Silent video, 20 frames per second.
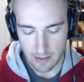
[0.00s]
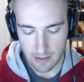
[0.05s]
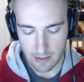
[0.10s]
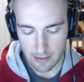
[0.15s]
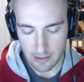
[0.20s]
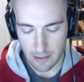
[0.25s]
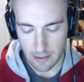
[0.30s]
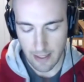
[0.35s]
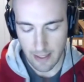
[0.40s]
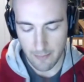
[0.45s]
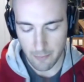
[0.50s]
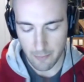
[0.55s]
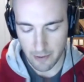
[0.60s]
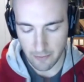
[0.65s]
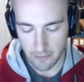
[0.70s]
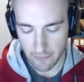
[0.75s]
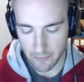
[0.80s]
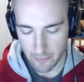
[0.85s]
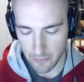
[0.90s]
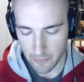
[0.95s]

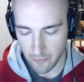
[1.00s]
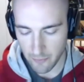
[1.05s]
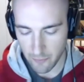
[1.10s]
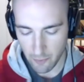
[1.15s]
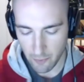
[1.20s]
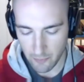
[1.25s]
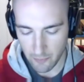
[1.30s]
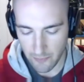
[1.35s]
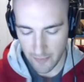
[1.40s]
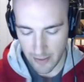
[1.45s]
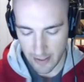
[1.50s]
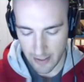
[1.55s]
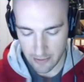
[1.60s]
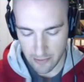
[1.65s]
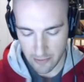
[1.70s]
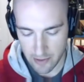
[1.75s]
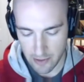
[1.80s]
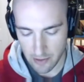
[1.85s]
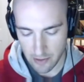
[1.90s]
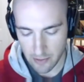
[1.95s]
clamoring for new form
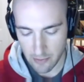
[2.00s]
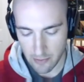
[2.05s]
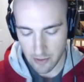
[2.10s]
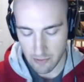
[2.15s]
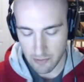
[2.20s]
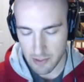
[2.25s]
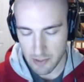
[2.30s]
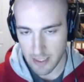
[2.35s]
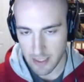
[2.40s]
factors and new use